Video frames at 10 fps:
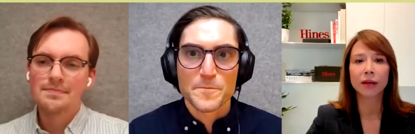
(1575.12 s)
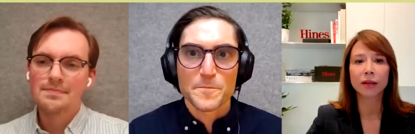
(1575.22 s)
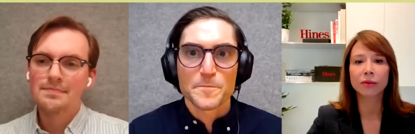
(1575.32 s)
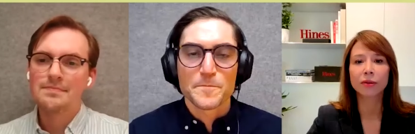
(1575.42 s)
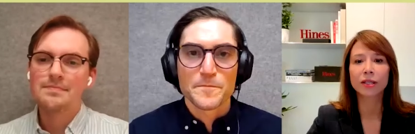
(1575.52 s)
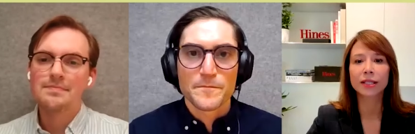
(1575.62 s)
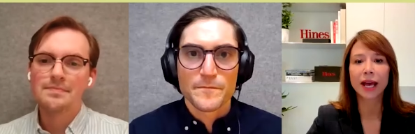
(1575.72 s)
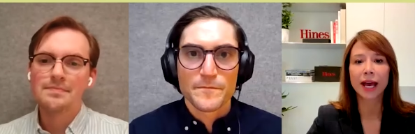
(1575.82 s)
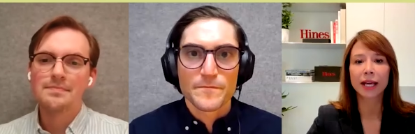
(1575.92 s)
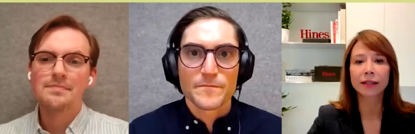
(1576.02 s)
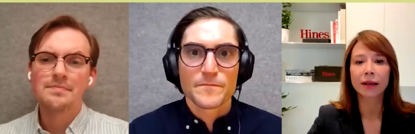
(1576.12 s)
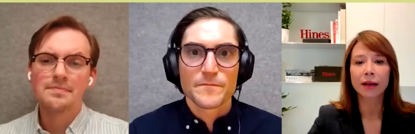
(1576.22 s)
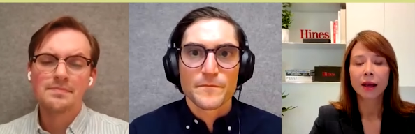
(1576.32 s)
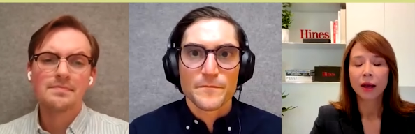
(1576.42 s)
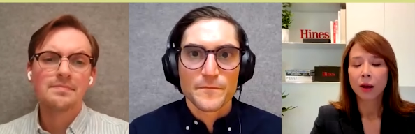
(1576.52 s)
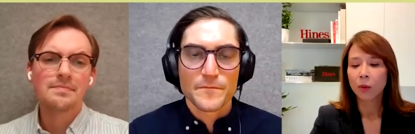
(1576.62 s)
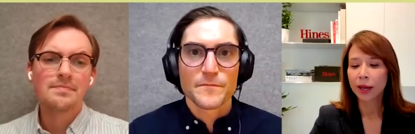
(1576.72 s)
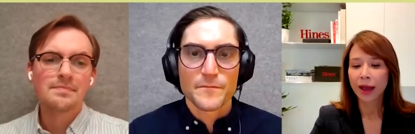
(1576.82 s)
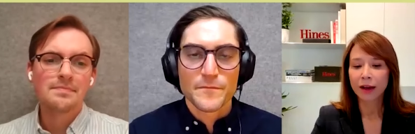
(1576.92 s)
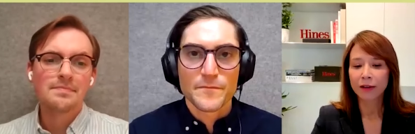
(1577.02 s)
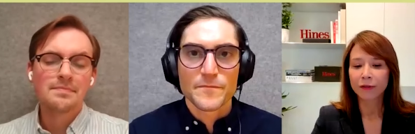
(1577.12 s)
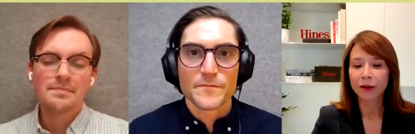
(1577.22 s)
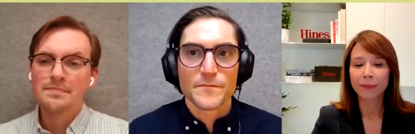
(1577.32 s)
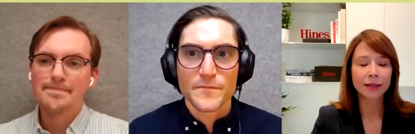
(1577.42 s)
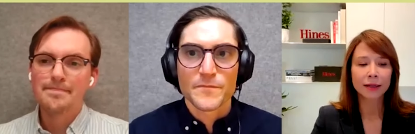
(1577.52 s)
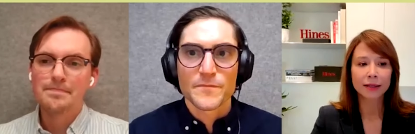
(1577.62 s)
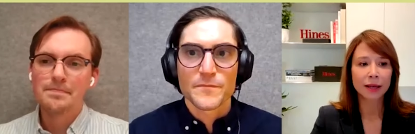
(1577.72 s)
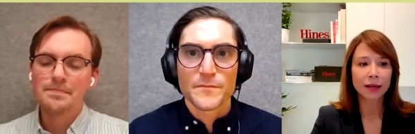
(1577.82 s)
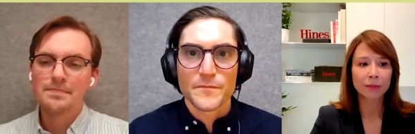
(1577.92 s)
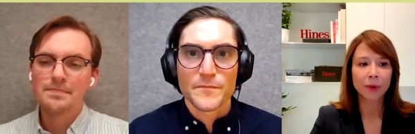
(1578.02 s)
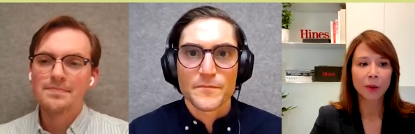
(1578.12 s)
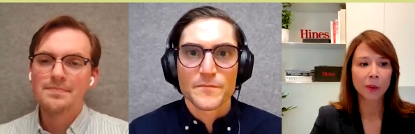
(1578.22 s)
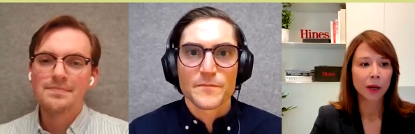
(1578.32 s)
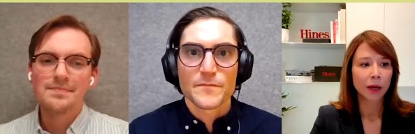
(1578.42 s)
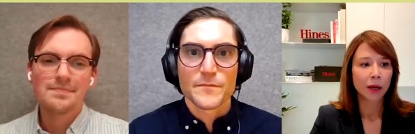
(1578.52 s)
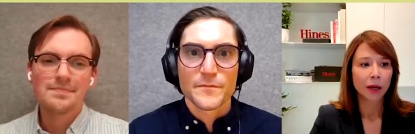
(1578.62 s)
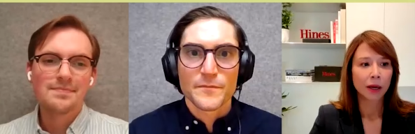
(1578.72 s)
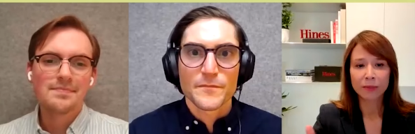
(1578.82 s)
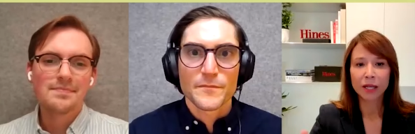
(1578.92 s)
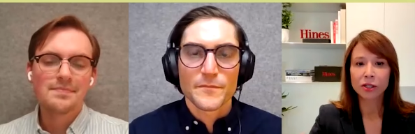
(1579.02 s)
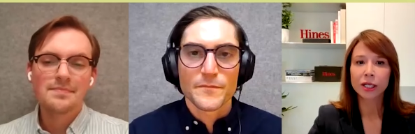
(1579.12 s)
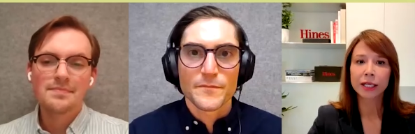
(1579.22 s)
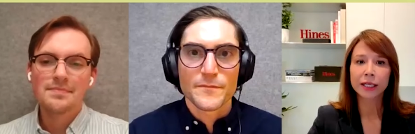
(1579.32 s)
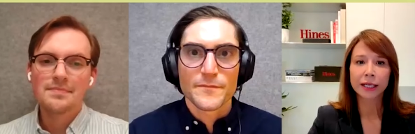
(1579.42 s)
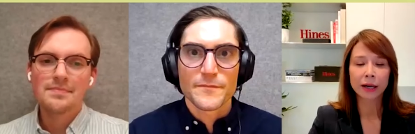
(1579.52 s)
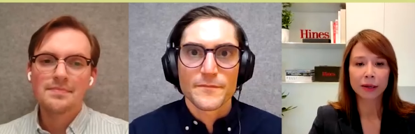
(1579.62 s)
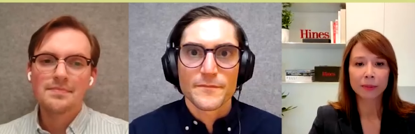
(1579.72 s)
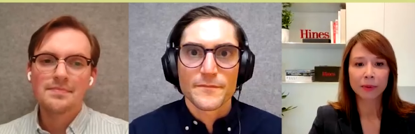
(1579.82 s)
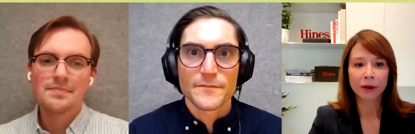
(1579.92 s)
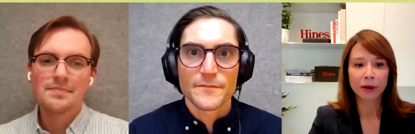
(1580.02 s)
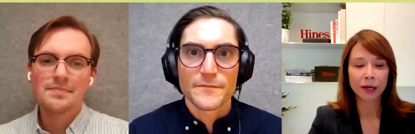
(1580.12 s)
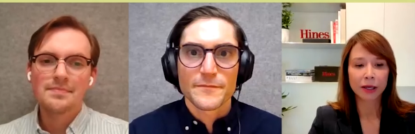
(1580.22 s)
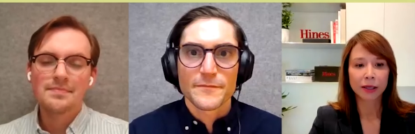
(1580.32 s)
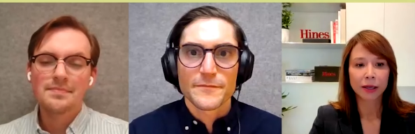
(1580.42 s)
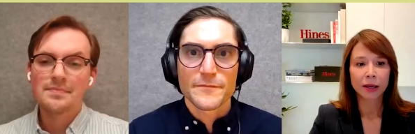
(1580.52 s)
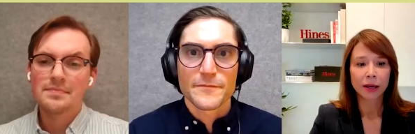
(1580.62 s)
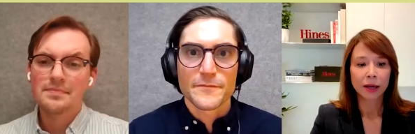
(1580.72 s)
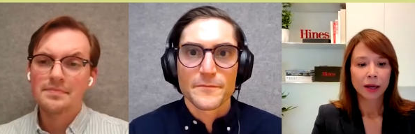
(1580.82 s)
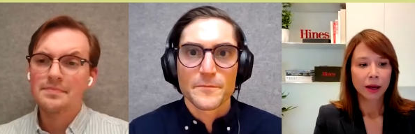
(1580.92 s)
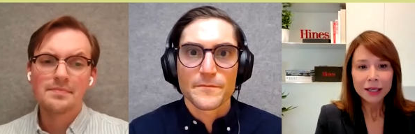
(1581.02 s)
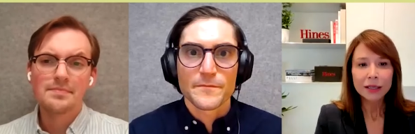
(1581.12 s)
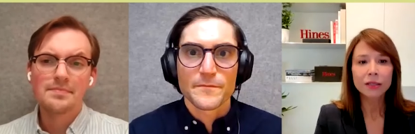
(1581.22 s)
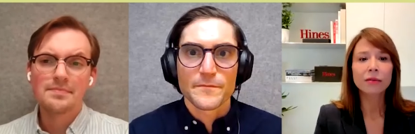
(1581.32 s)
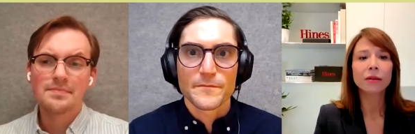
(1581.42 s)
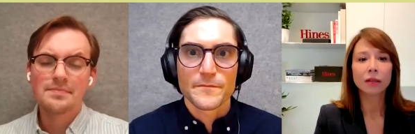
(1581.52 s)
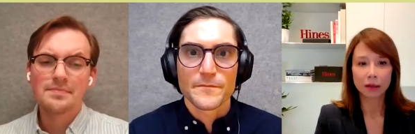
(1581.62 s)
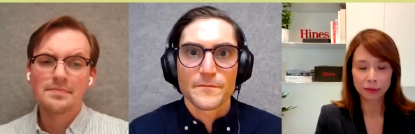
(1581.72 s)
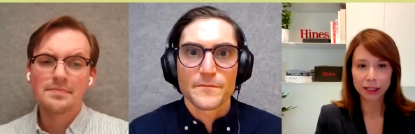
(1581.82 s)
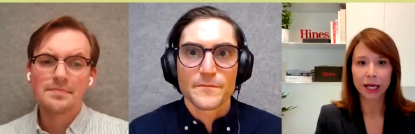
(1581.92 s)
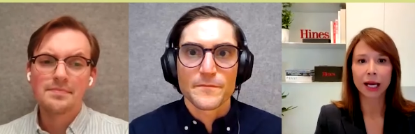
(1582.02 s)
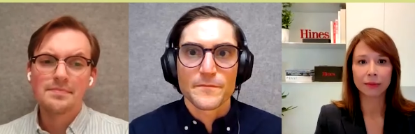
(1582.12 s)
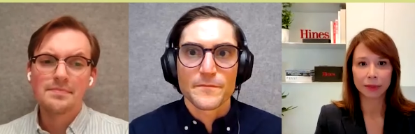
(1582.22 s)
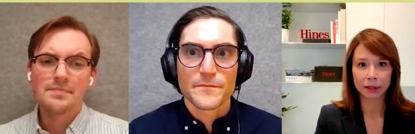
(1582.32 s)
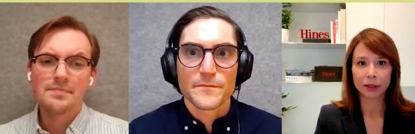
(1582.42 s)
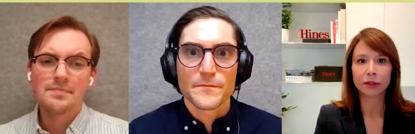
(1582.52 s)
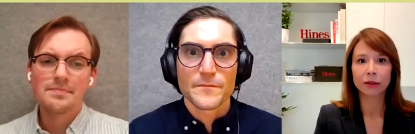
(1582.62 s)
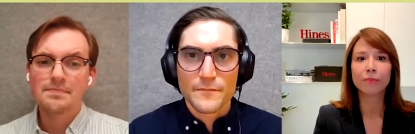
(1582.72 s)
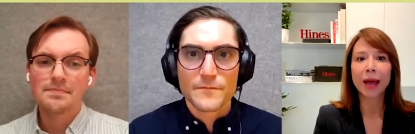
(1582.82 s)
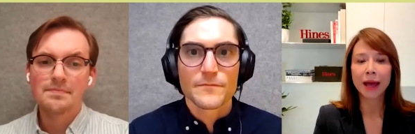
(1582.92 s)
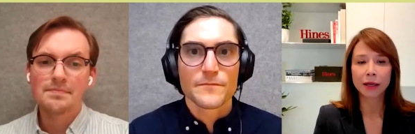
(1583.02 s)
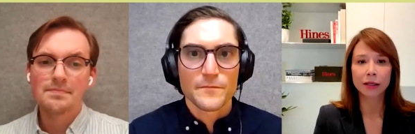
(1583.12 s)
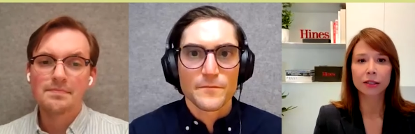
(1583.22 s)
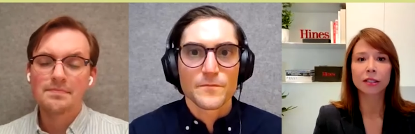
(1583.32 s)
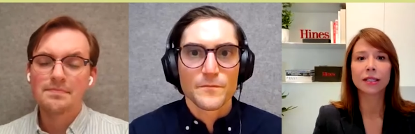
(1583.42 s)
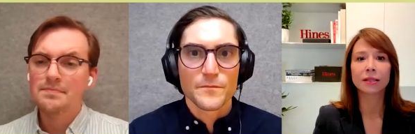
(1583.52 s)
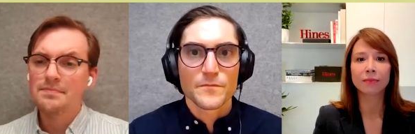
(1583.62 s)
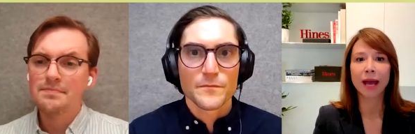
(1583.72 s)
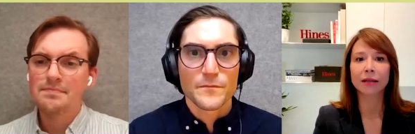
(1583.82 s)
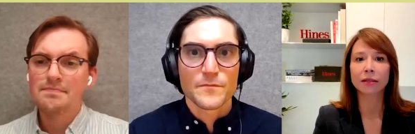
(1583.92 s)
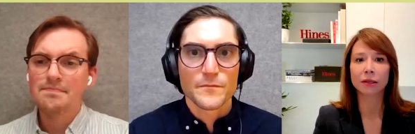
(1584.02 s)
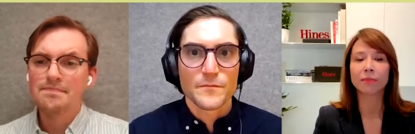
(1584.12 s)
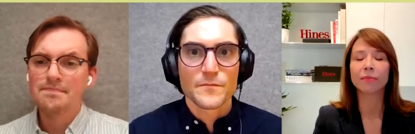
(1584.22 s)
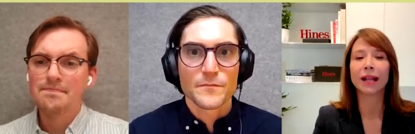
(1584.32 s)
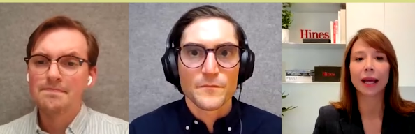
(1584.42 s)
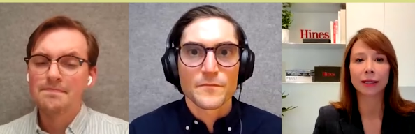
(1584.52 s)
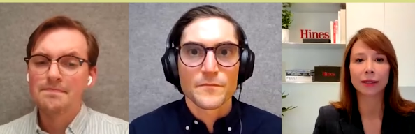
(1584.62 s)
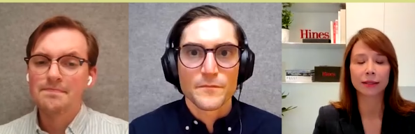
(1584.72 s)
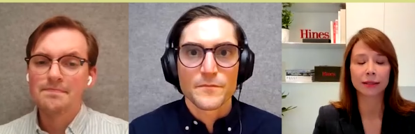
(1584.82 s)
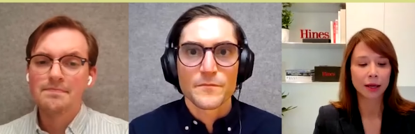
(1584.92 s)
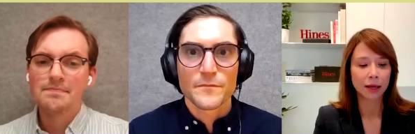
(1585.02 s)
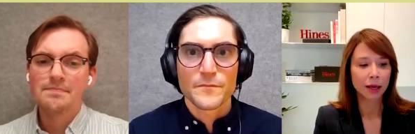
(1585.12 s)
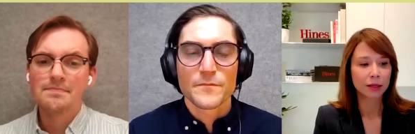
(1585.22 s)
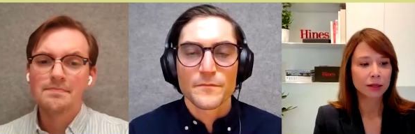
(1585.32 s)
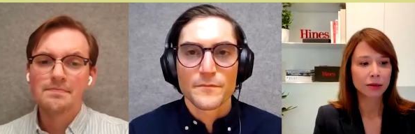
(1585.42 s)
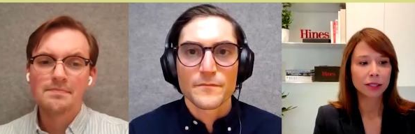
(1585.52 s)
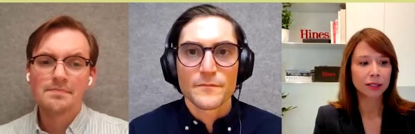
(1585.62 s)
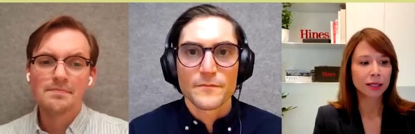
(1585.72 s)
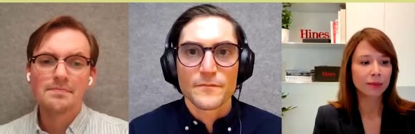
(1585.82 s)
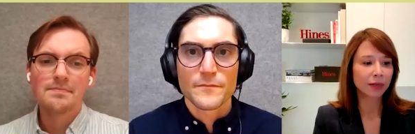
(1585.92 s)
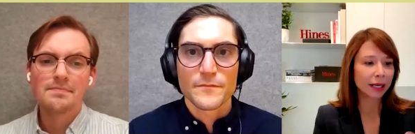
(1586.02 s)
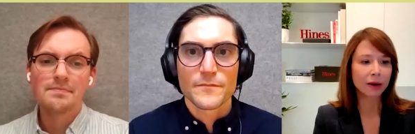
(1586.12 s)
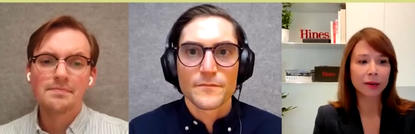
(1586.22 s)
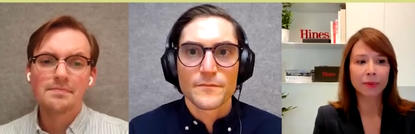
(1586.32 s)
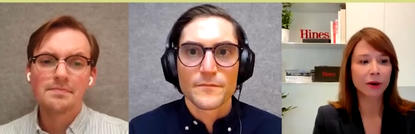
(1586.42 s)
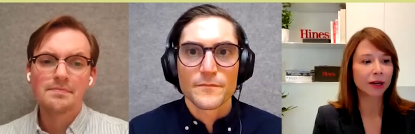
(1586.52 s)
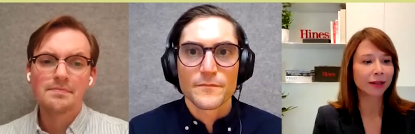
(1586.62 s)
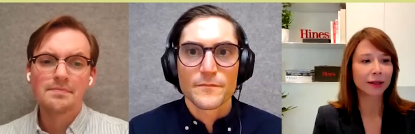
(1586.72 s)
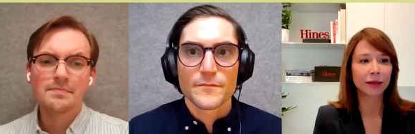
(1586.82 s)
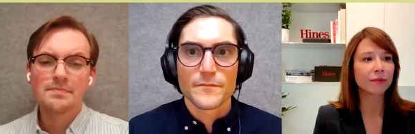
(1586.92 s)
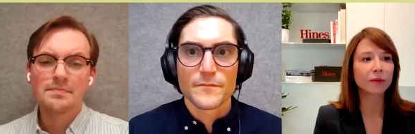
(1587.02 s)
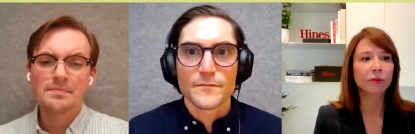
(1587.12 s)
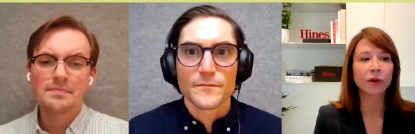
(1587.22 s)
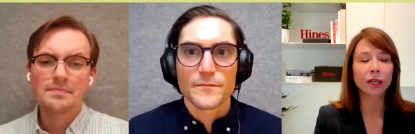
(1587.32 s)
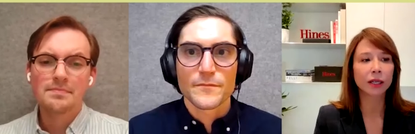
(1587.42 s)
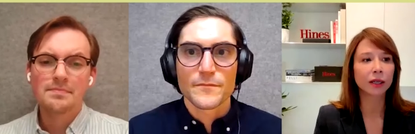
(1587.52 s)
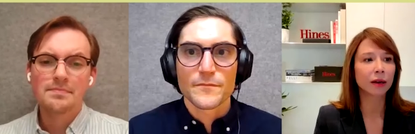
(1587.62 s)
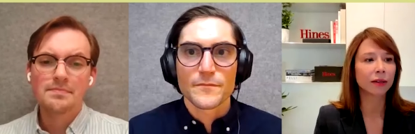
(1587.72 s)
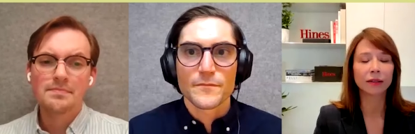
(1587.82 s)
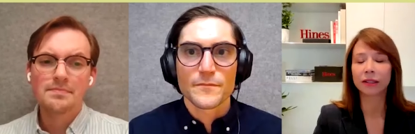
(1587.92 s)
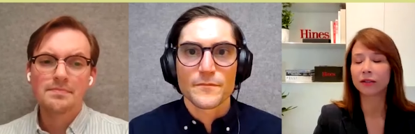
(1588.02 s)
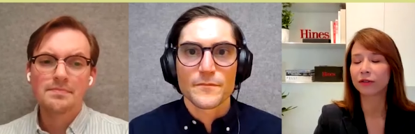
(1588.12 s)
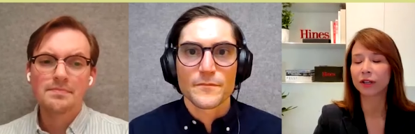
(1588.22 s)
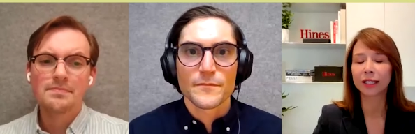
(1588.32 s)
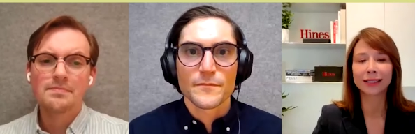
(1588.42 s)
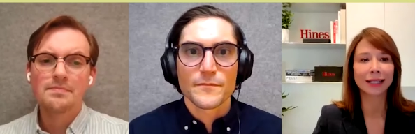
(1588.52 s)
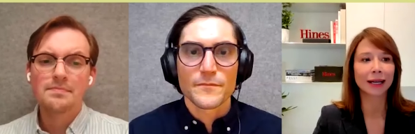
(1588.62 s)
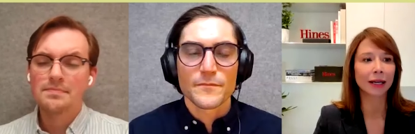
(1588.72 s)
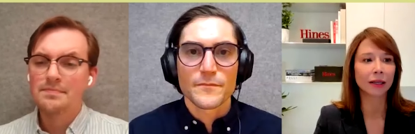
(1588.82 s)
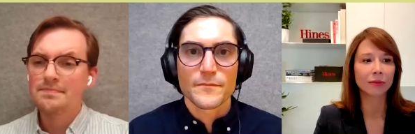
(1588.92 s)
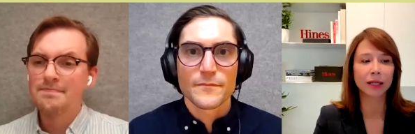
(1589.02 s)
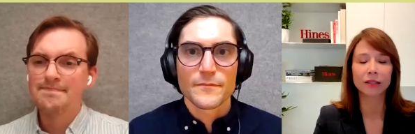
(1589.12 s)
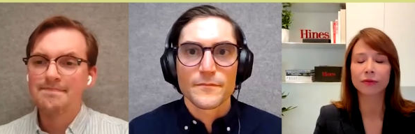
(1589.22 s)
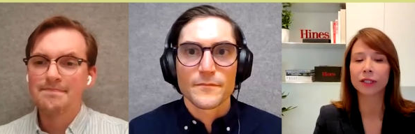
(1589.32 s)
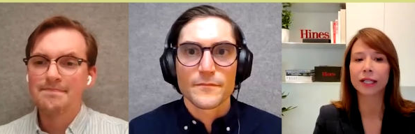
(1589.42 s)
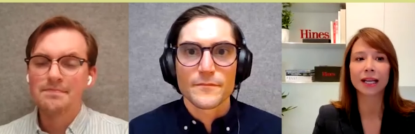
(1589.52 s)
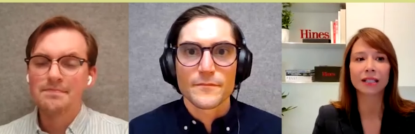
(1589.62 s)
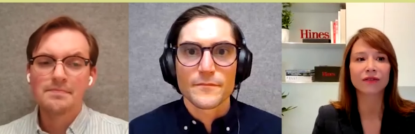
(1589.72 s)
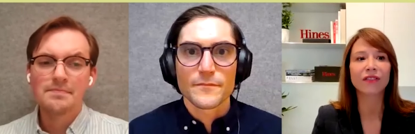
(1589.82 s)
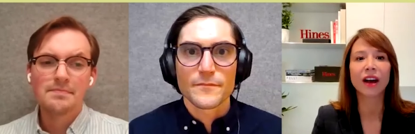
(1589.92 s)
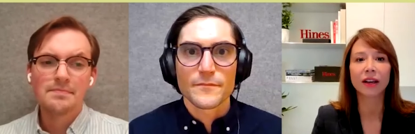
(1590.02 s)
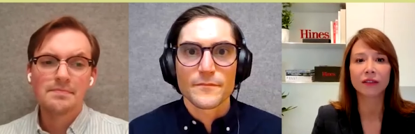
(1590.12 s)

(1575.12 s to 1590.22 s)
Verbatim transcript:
Speaker 1: going towards that. We have, as an example, I was mentioning Larry Park. It takes you a long time to manage these master plans. So the team Clarity Park, they have been working on different entitlements for the last